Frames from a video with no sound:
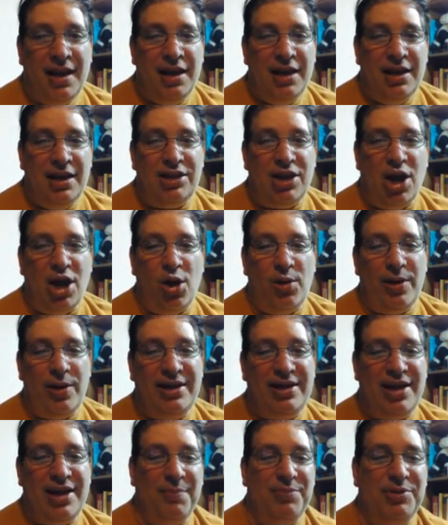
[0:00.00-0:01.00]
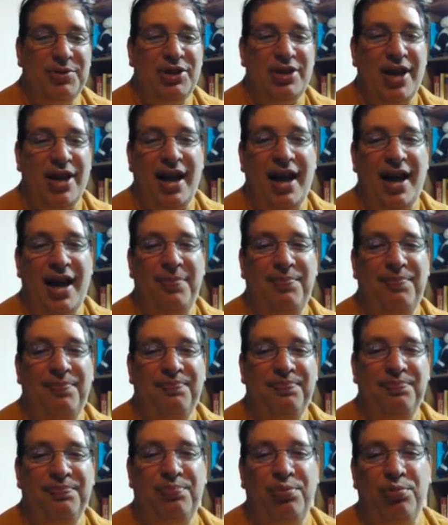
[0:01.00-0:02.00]
So he dumps
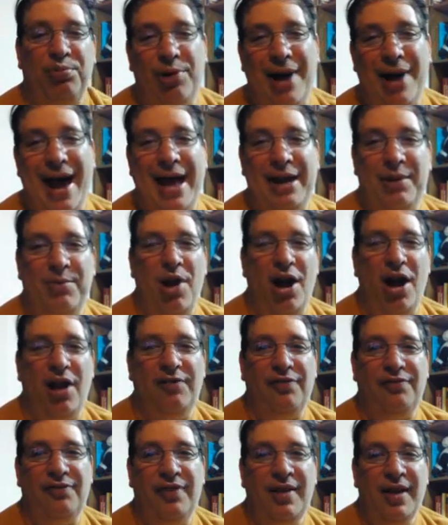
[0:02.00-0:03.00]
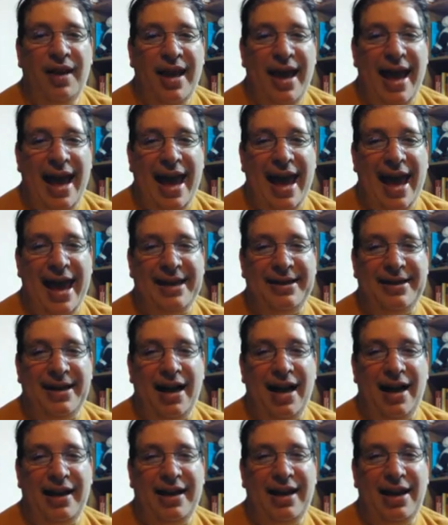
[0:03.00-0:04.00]
poor Adam off. And
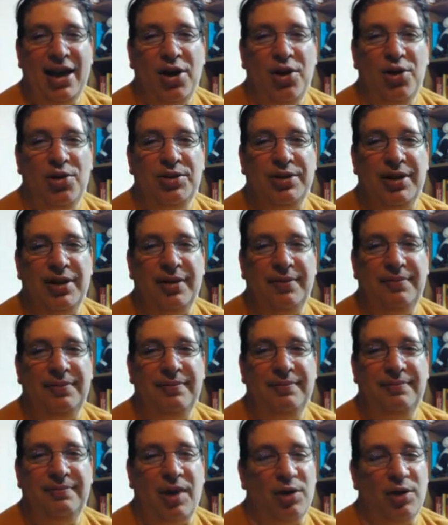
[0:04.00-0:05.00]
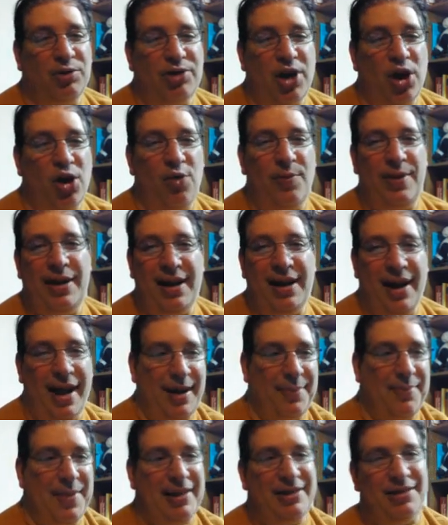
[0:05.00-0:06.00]
he goes home, and he
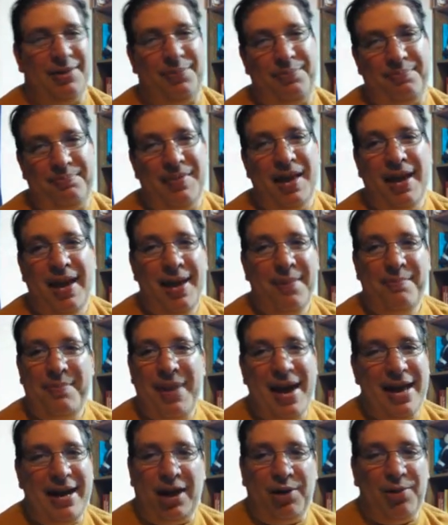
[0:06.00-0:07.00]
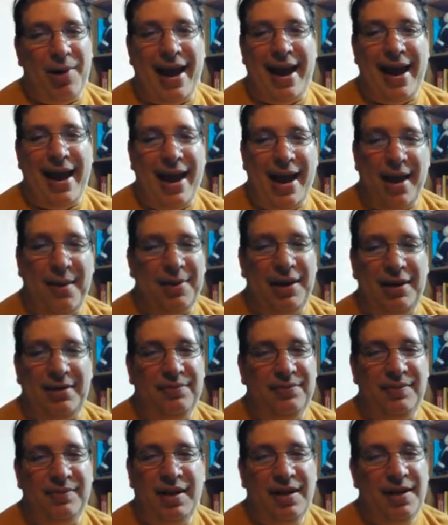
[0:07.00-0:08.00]
makes a pentagram
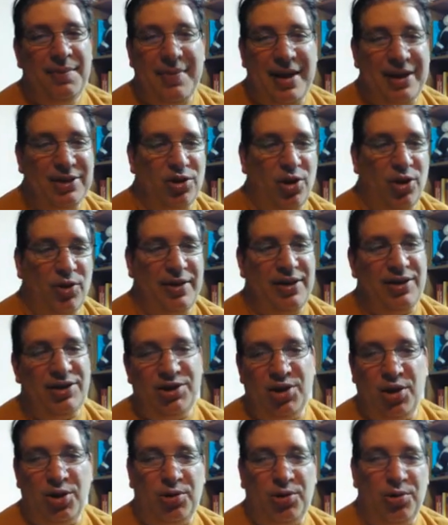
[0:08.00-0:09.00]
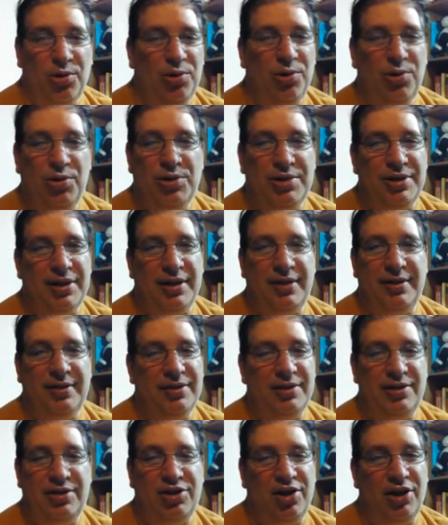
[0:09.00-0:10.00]
and makes all these circles
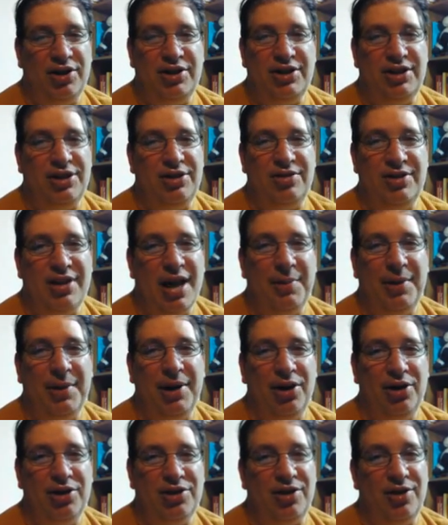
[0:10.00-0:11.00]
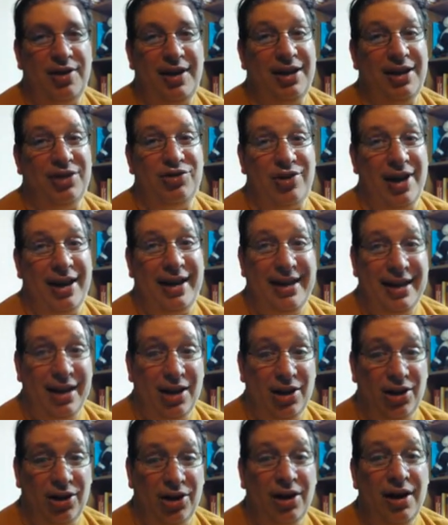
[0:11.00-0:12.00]
and starts to summon her so that he can try and
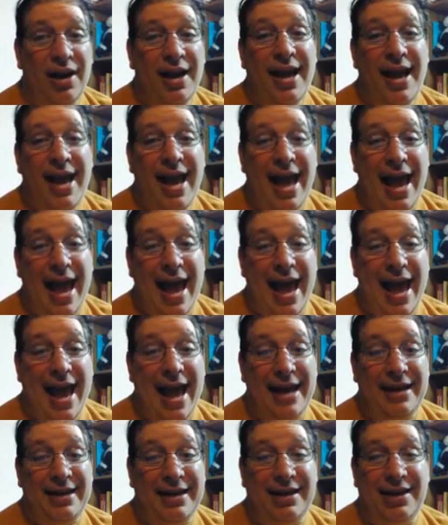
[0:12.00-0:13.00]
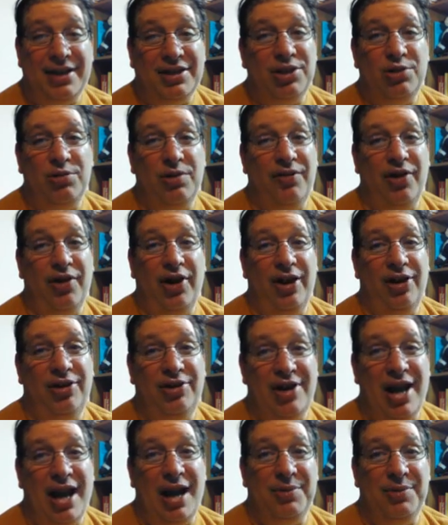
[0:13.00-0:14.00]
kill her. And he doesn't do a very good
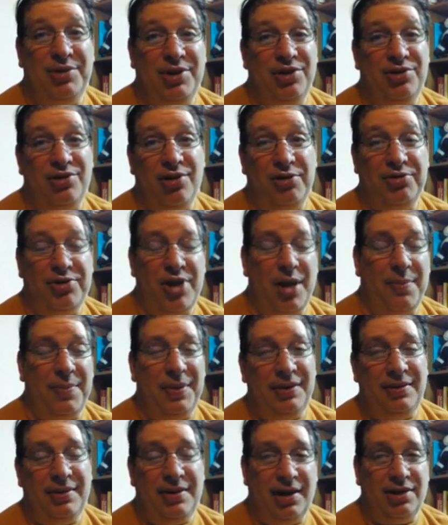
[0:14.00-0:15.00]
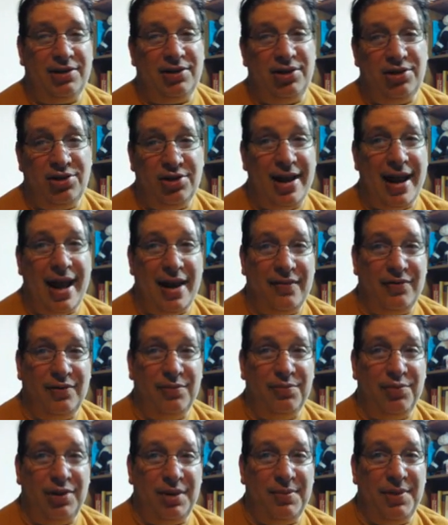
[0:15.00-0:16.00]
job. She shows up and kicks the shit out of
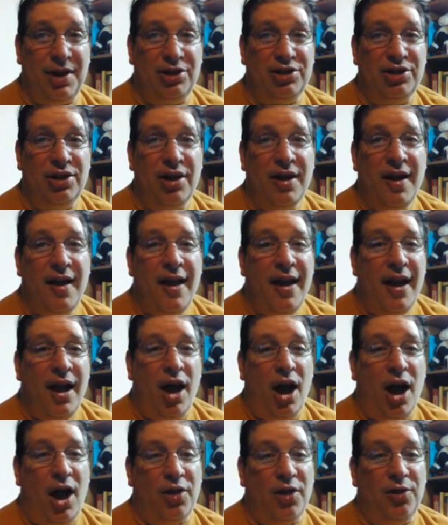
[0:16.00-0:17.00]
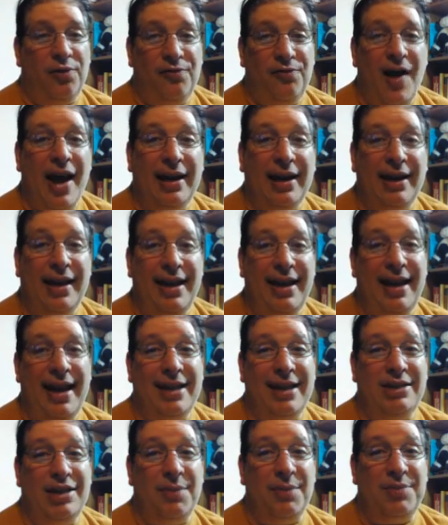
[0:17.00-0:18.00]
him pretty much. Although finally he
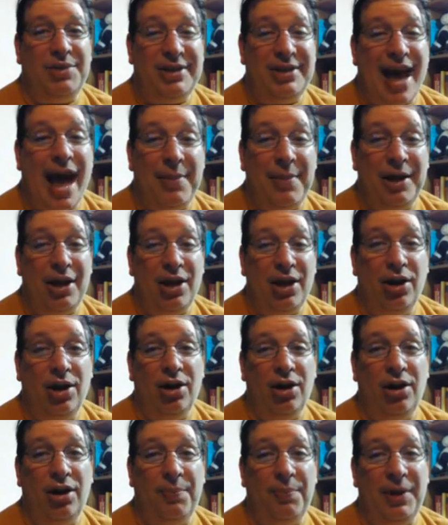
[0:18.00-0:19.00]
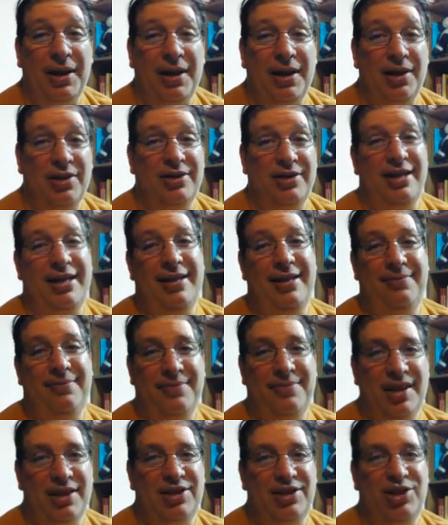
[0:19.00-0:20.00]
ends up stabbing her because the
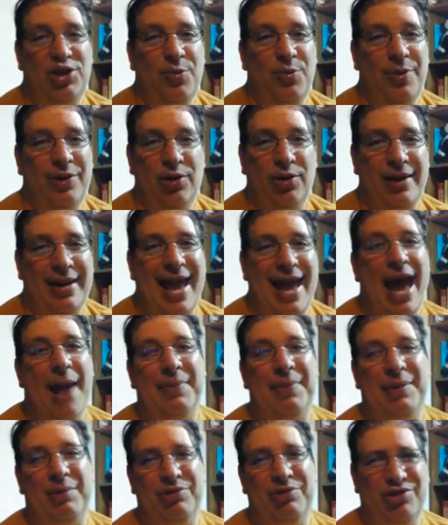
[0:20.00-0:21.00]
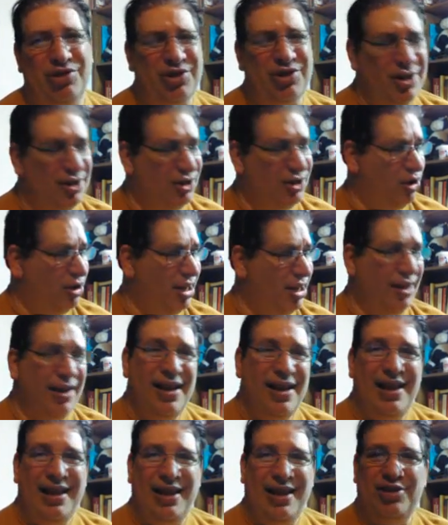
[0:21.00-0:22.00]
stupid looking amulet, which just
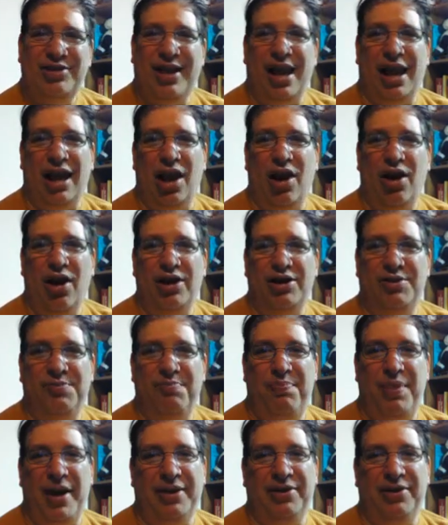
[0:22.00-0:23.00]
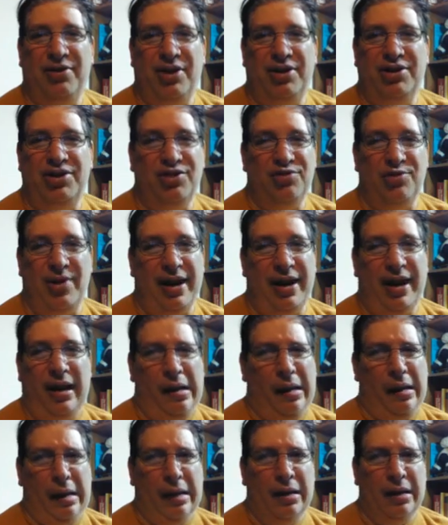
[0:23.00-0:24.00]
looks like a large button on a string.